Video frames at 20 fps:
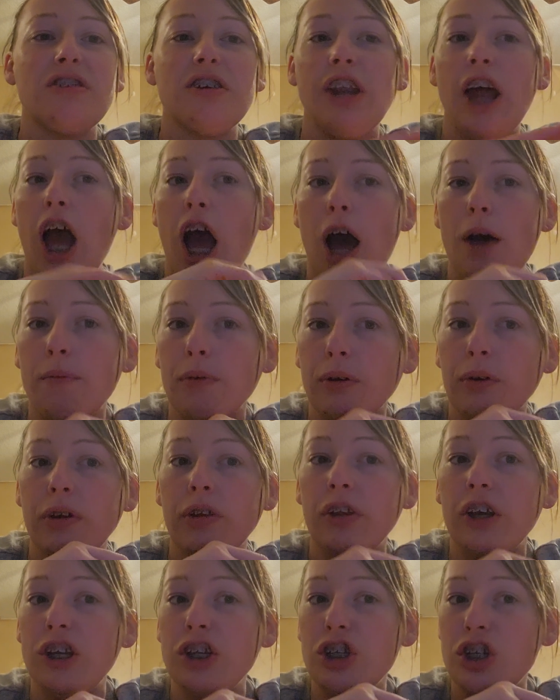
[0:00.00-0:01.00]
and have a
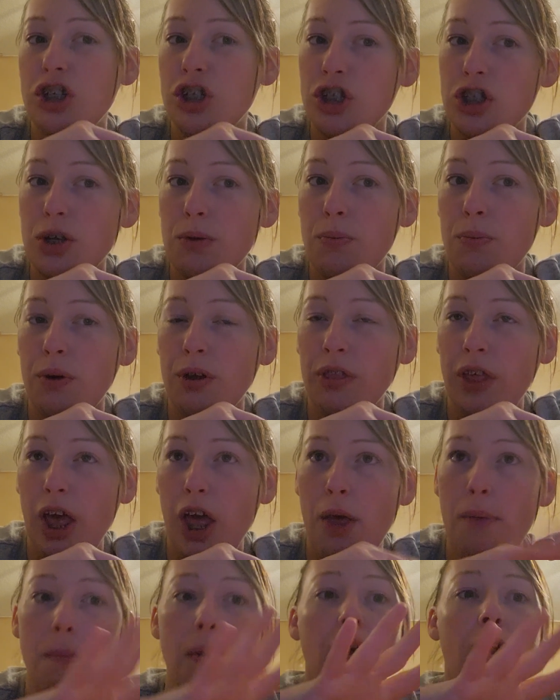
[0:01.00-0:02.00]
relationship with
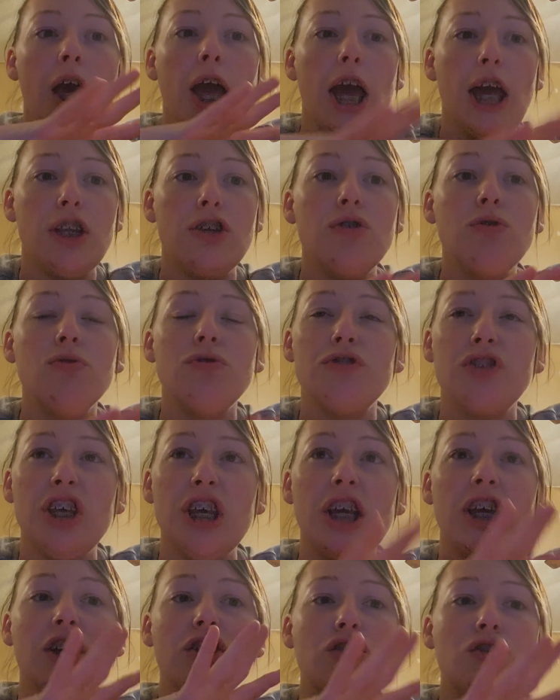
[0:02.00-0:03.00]
him and you
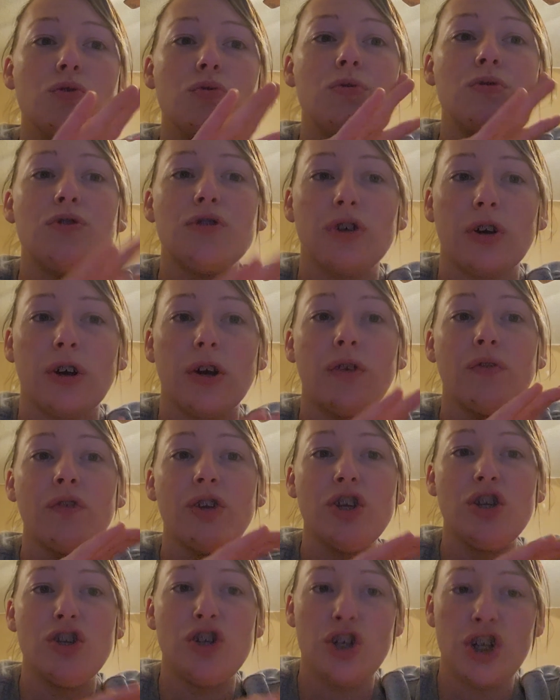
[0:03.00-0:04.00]
seek to serve
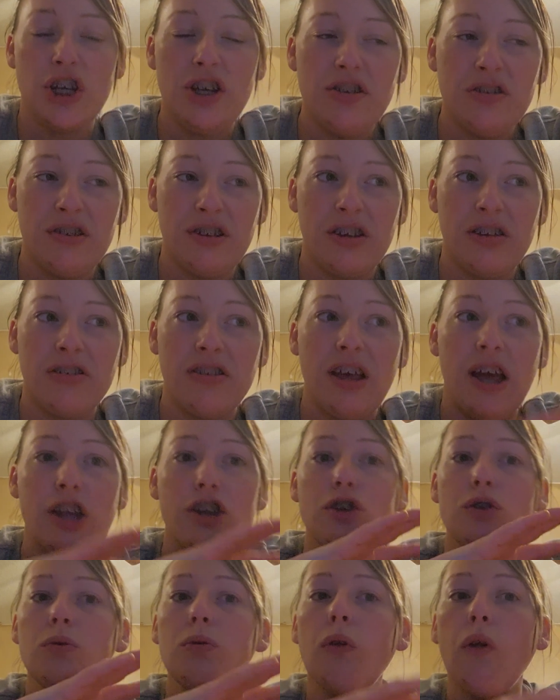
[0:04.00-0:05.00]
Jesus
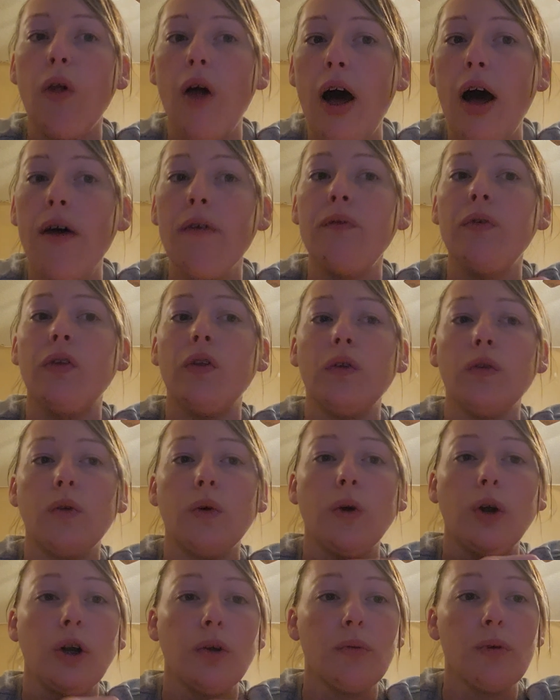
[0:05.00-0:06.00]
and you love the
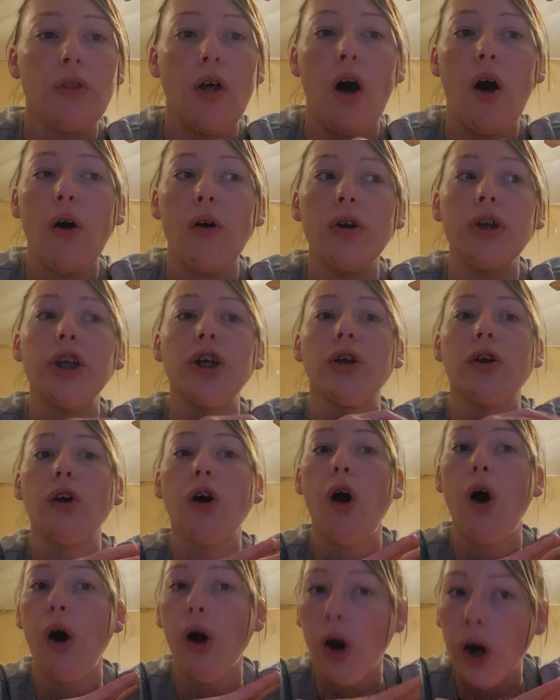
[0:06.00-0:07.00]
Lord with all your
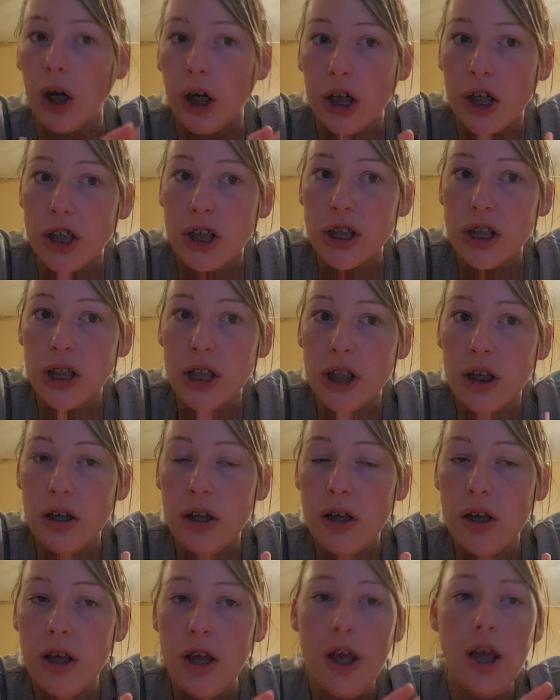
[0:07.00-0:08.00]
heart
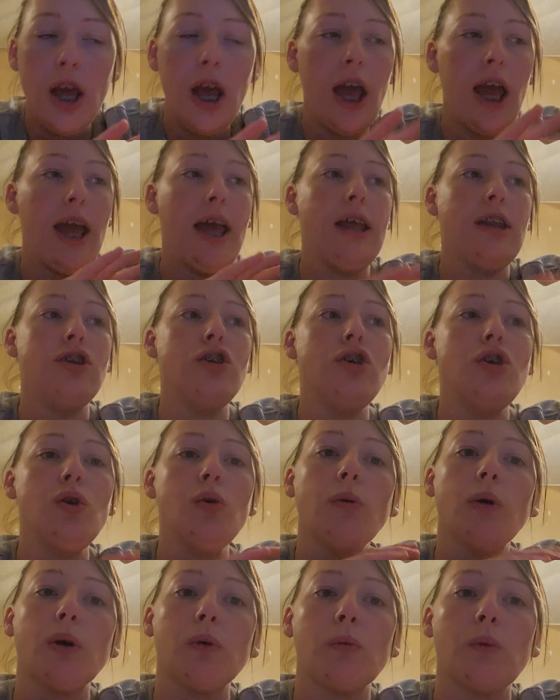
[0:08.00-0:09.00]
and
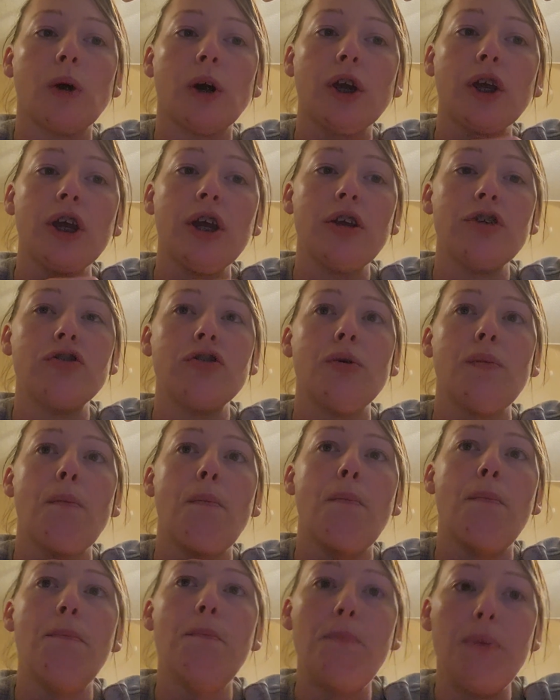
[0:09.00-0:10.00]
you are working to
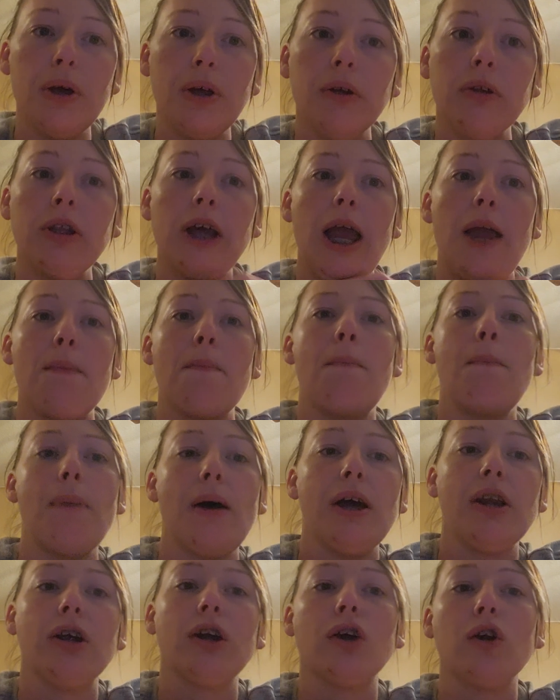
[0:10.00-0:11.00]
build a
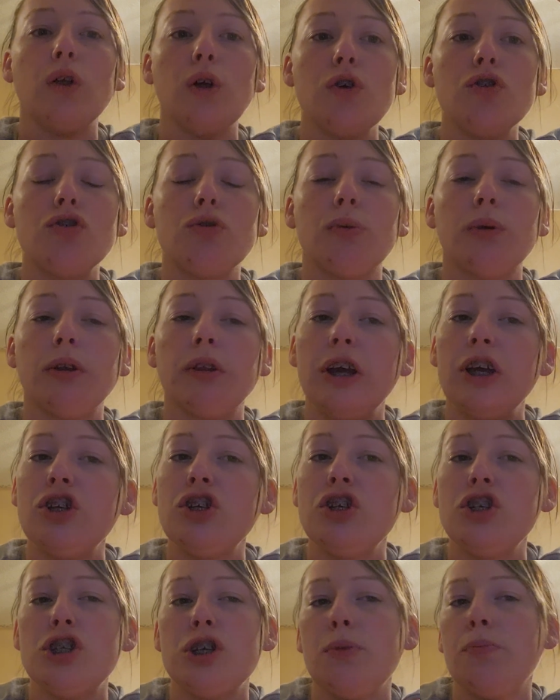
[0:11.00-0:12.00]
better, closer
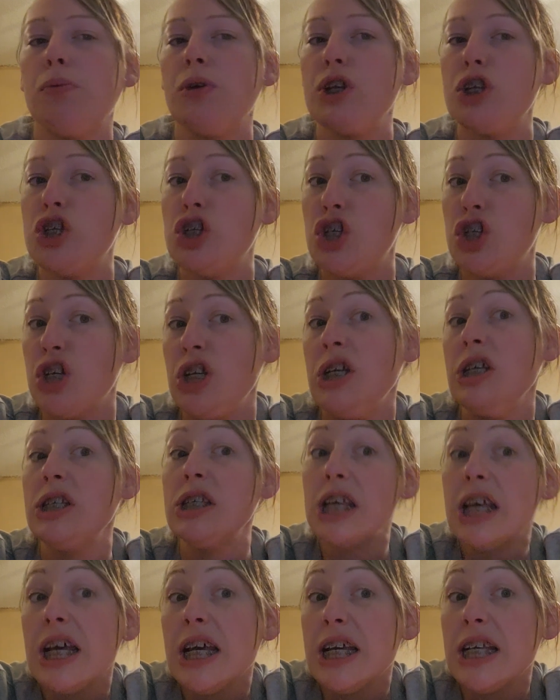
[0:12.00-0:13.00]
relationship with
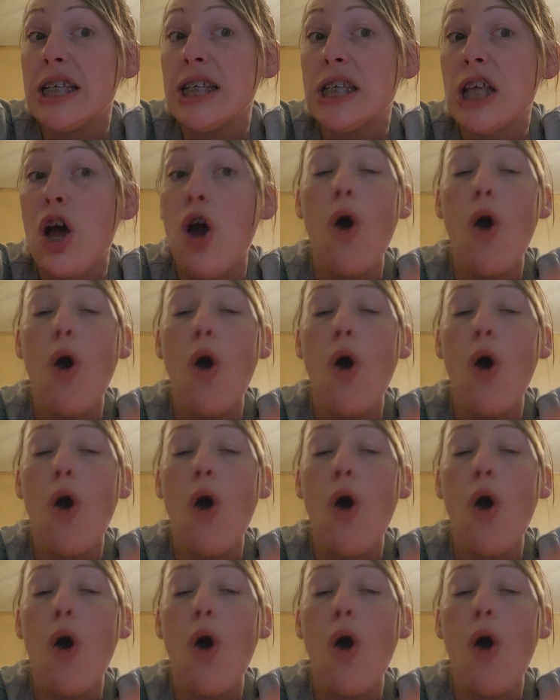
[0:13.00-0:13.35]
Jesus?